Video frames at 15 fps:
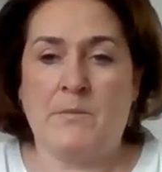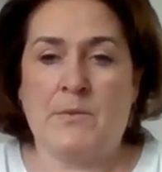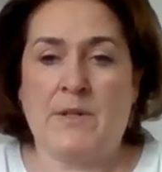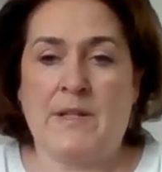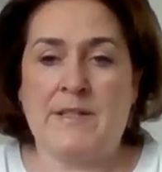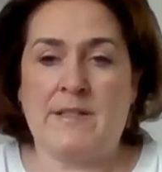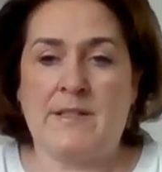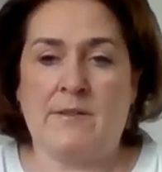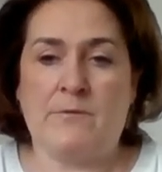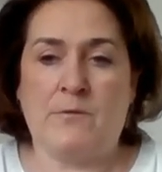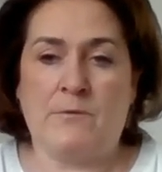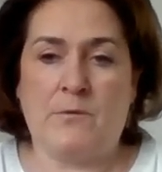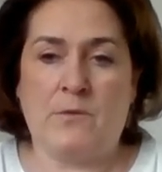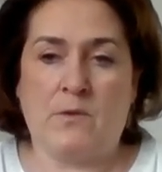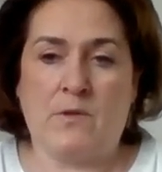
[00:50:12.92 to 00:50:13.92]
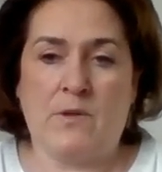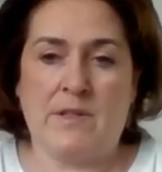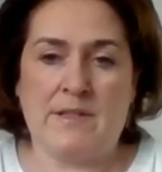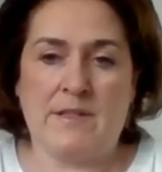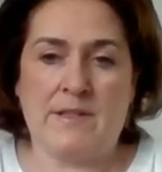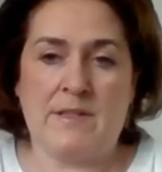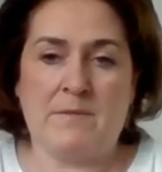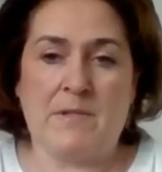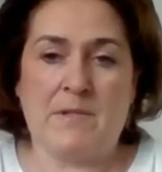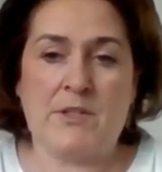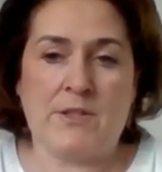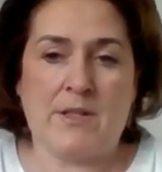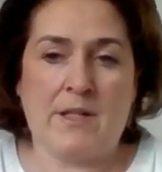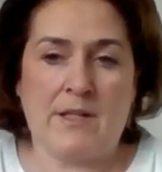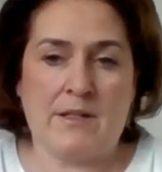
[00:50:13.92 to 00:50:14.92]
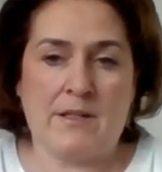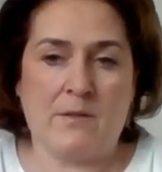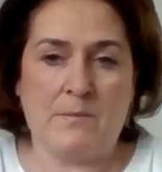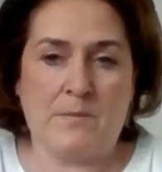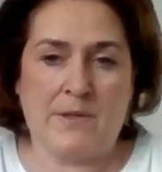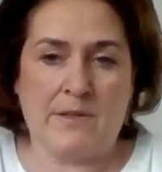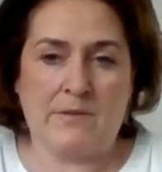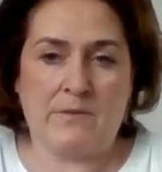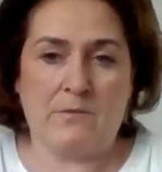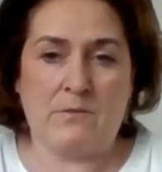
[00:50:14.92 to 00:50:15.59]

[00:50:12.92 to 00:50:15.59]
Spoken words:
Pricing for food coins is much higher compared